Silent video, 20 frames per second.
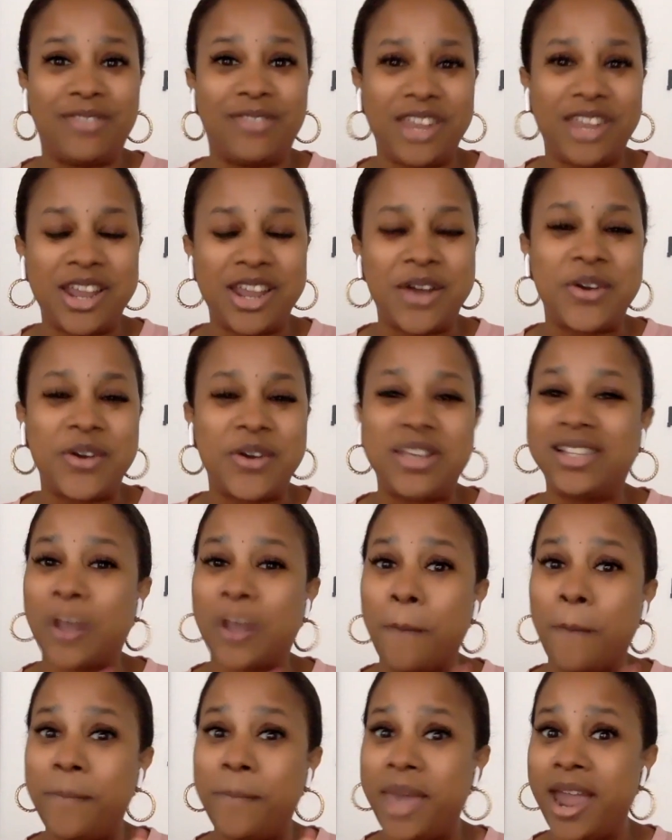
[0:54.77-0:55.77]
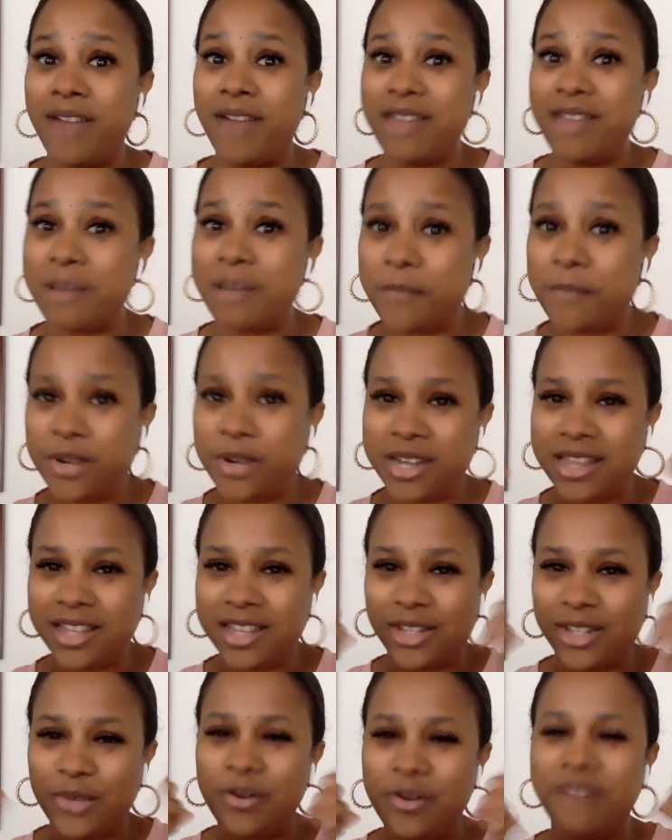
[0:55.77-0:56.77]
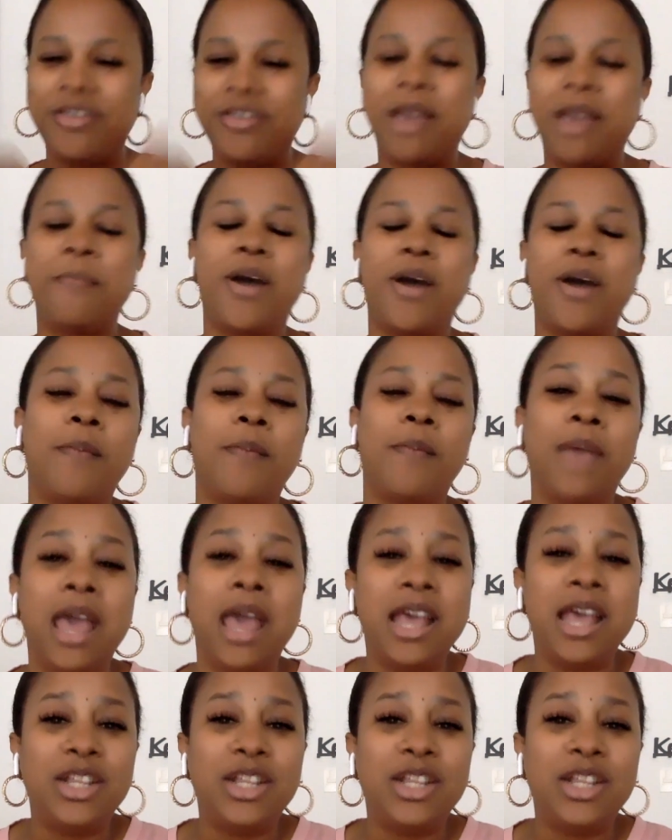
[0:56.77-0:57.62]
video is comparing, putting the two of them up